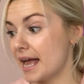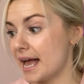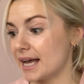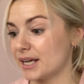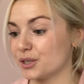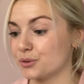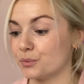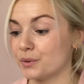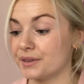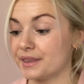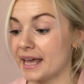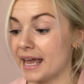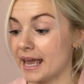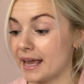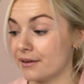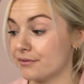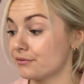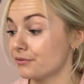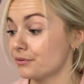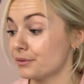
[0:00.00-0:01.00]
and with
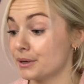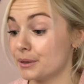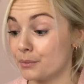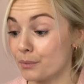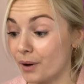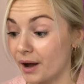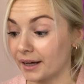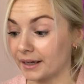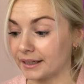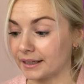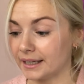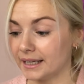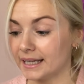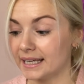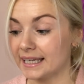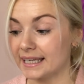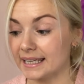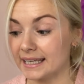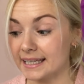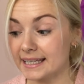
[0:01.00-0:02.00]
every one
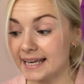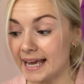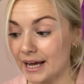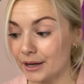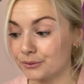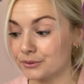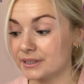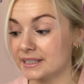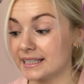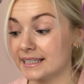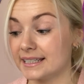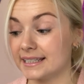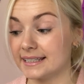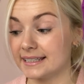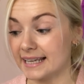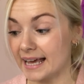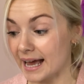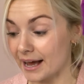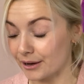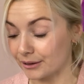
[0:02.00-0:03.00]
he counted
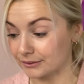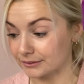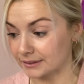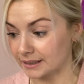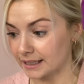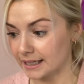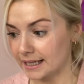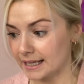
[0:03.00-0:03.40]
down,